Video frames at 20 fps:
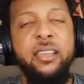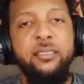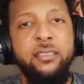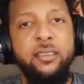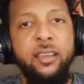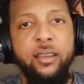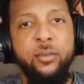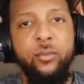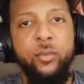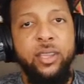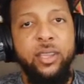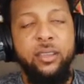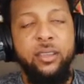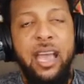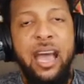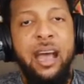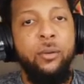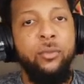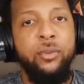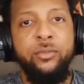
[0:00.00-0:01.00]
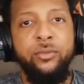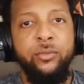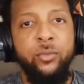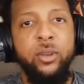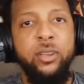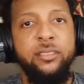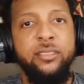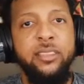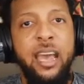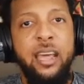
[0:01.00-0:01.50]
done. I was
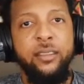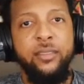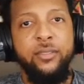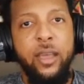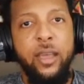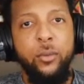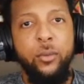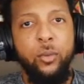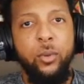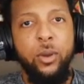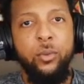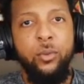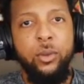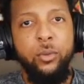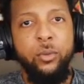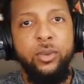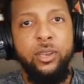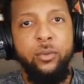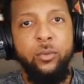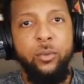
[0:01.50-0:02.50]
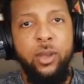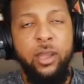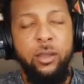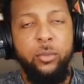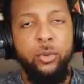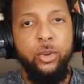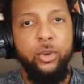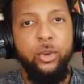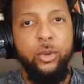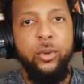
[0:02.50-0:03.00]
really satisfied with what we were
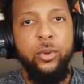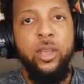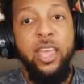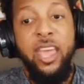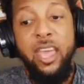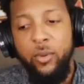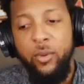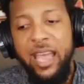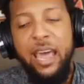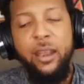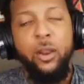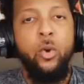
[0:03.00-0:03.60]
able to do, and we got a